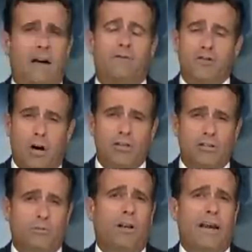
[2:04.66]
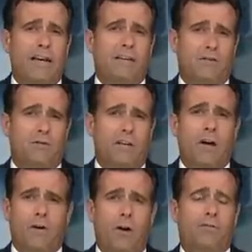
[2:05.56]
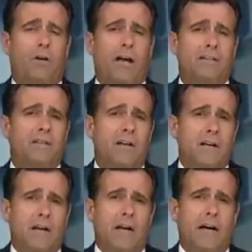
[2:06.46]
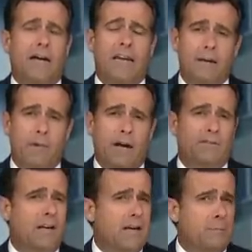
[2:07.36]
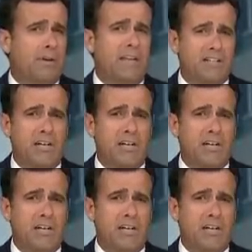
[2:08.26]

of charges relating to the unauthorized uh, emails. But then she